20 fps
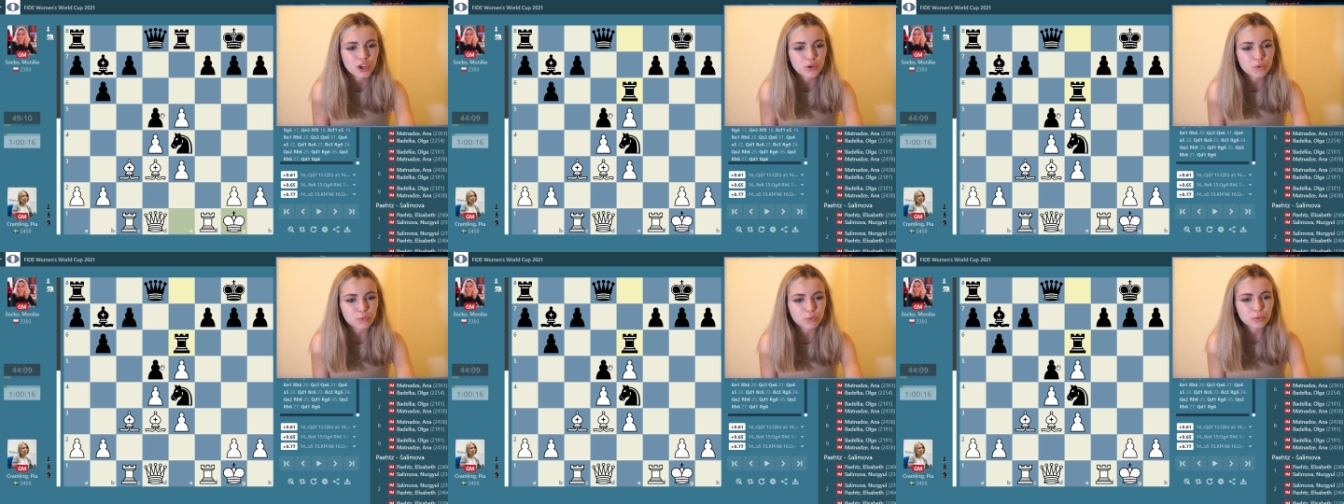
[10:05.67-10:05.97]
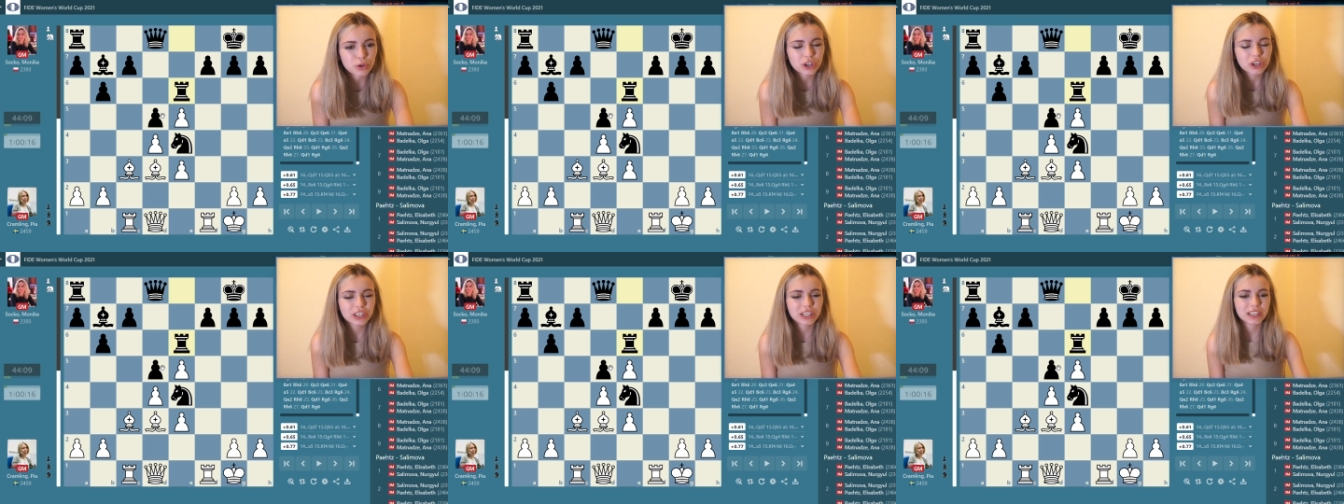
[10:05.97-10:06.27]

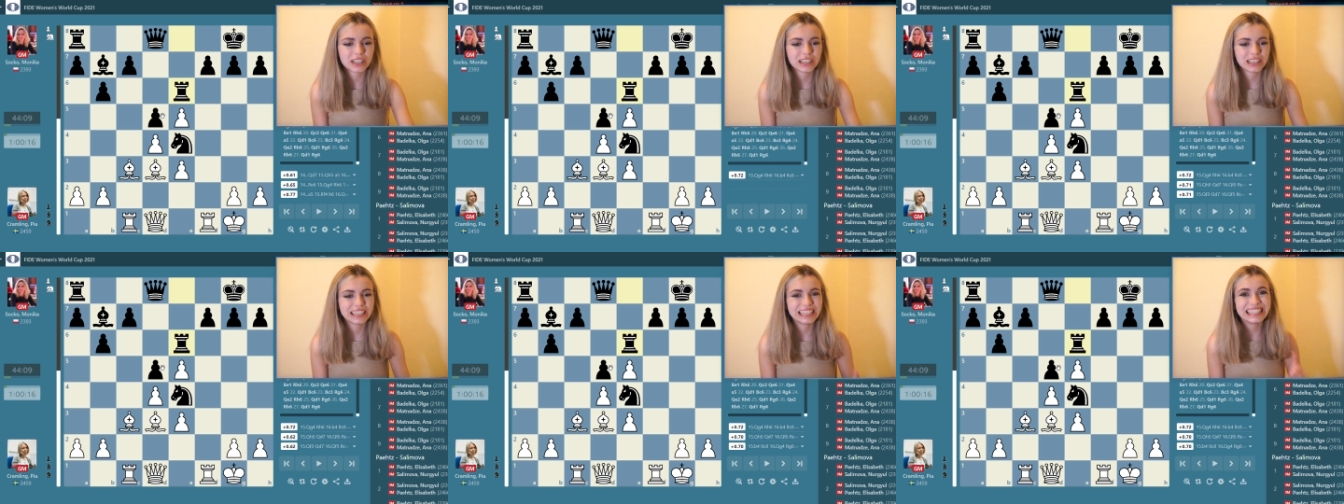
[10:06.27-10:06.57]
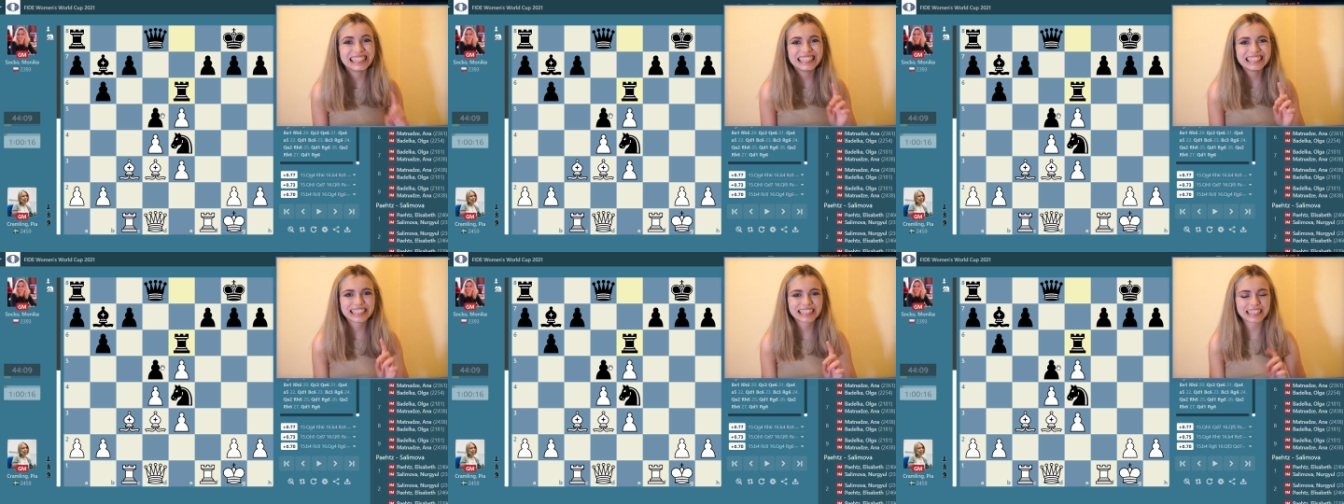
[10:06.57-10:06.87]
Rook
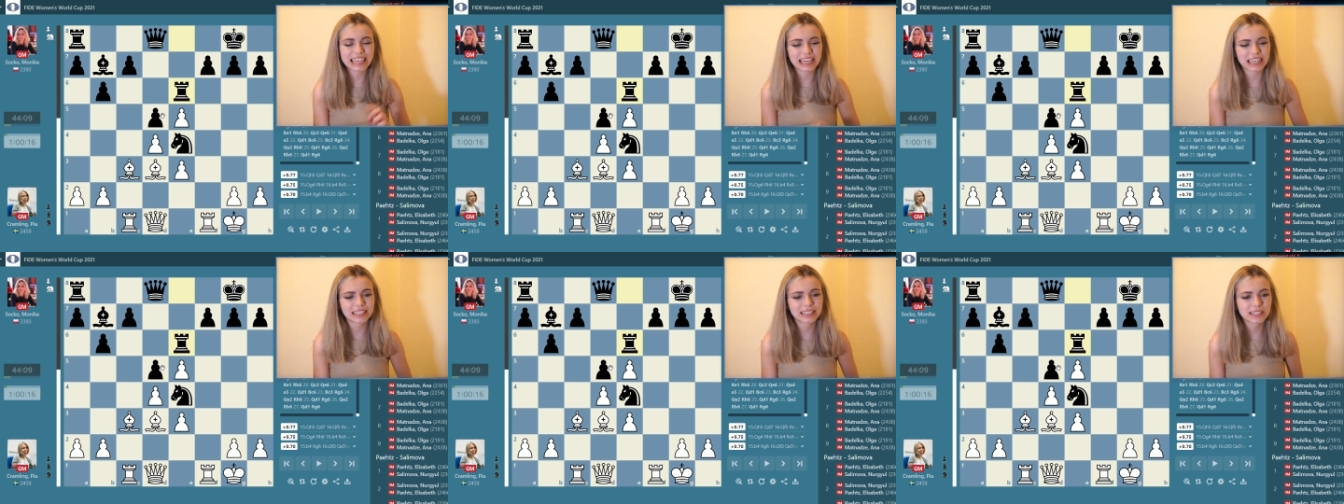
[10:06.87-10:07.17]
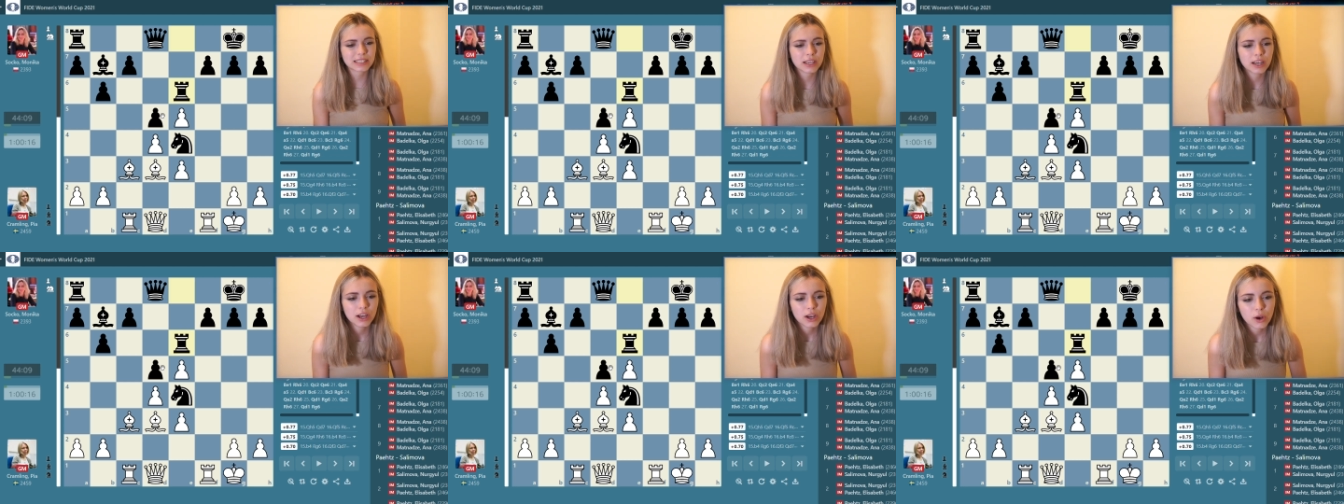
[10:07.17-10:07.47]

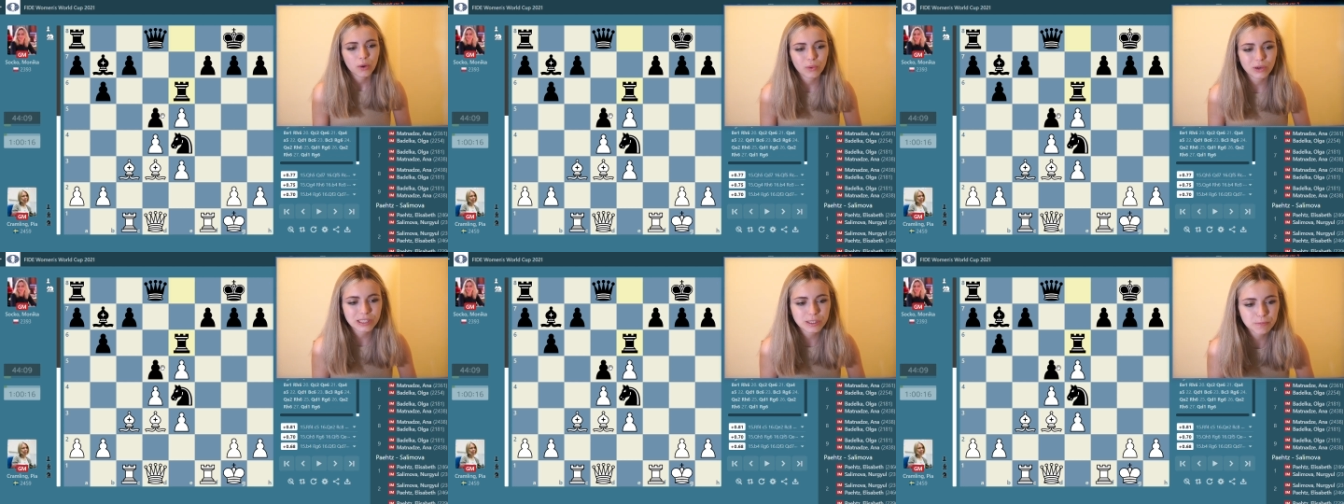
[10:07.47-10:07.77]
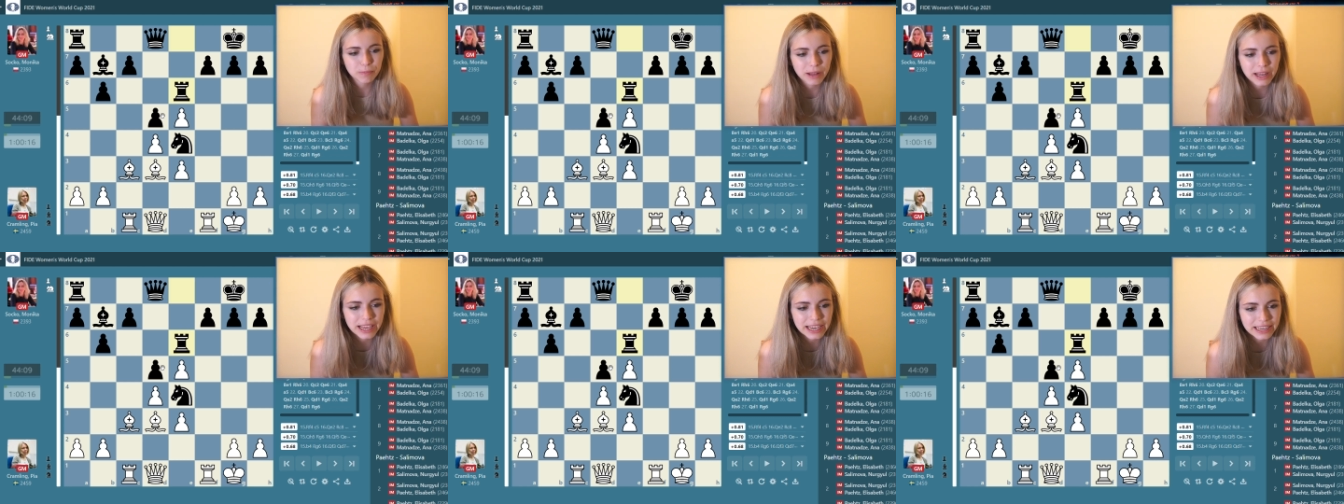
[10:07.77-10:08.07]
e6 was
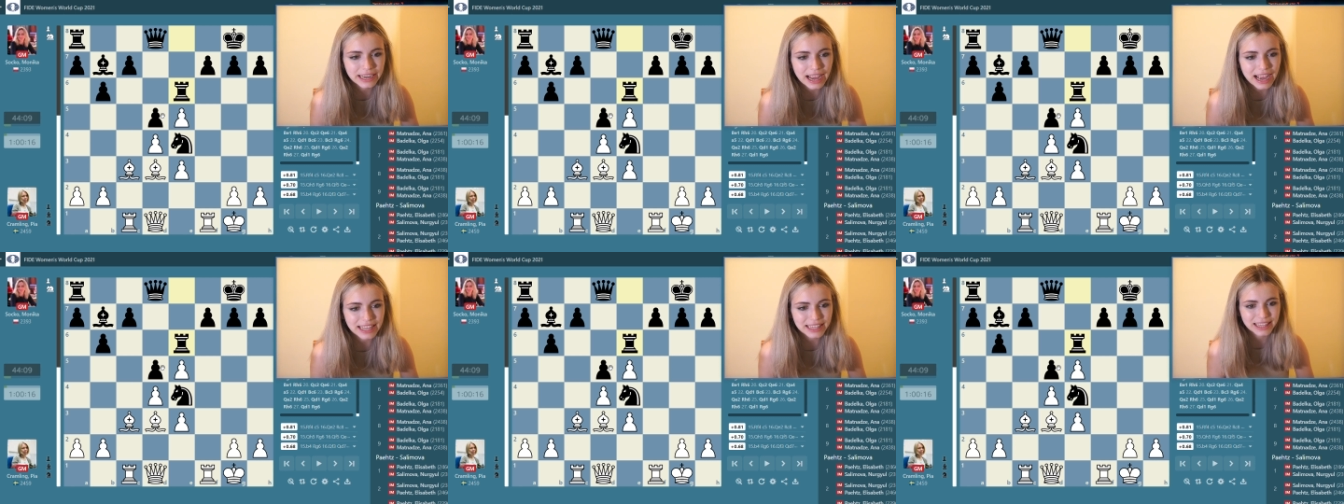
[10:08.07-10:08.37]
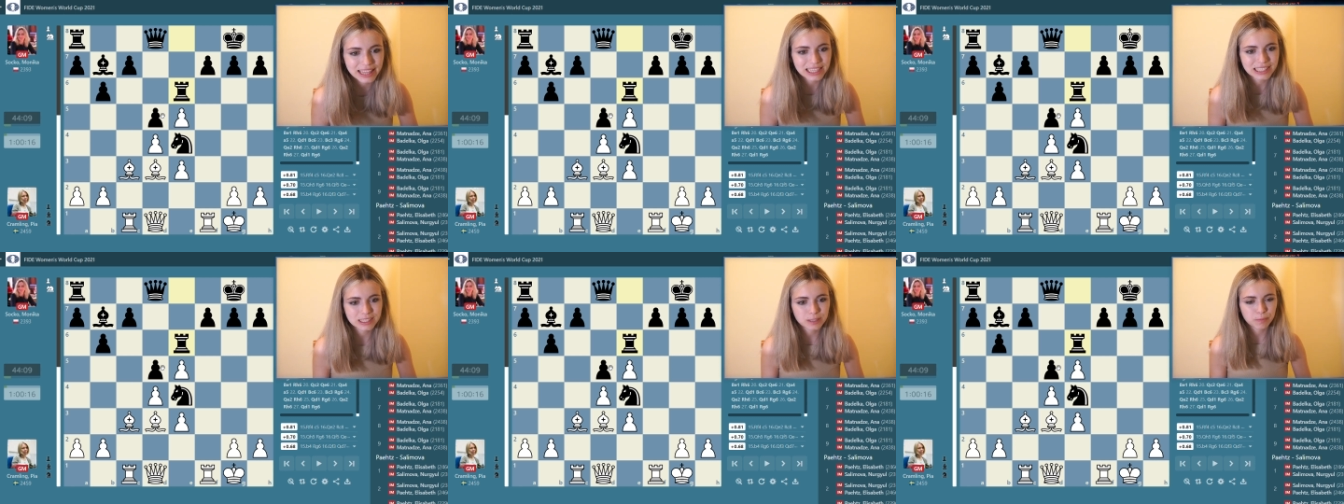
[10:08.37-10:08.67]
played at
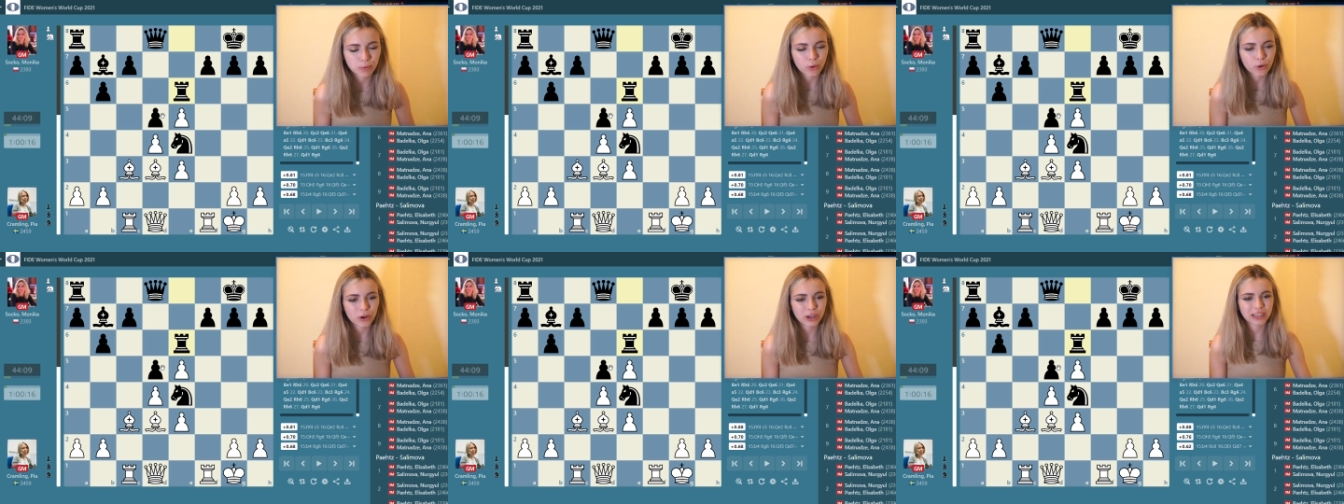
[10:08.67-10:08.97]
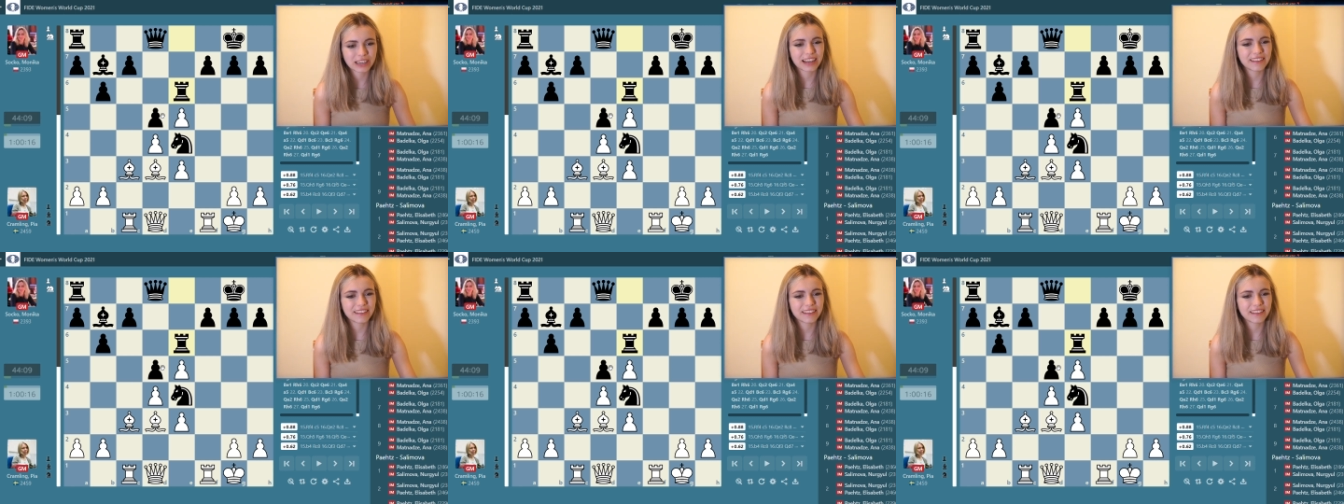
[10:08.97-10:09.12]
this point,